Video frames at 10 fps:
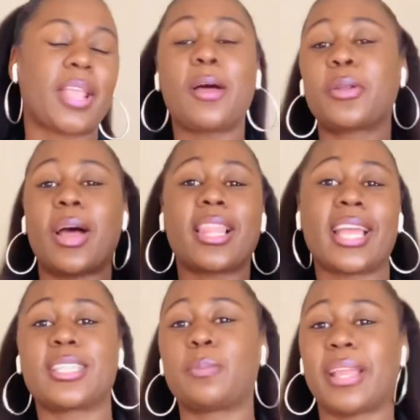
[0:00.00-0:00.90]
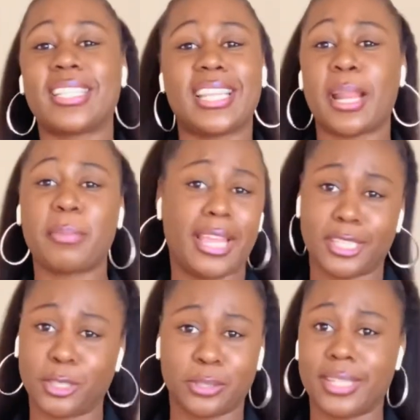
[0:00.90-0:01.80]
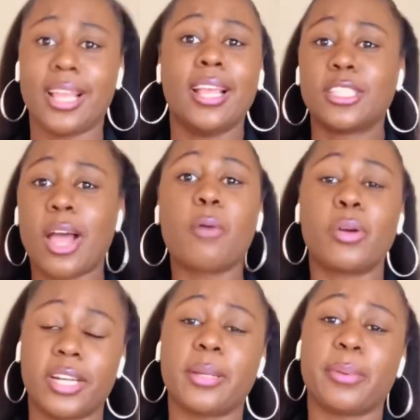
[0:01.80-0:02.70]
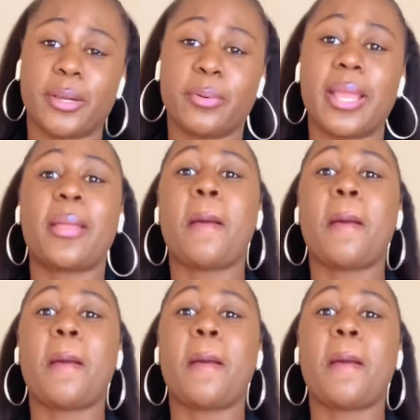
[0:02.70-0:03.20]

I don't know, I like space and I'm extra, so I wanted the big one.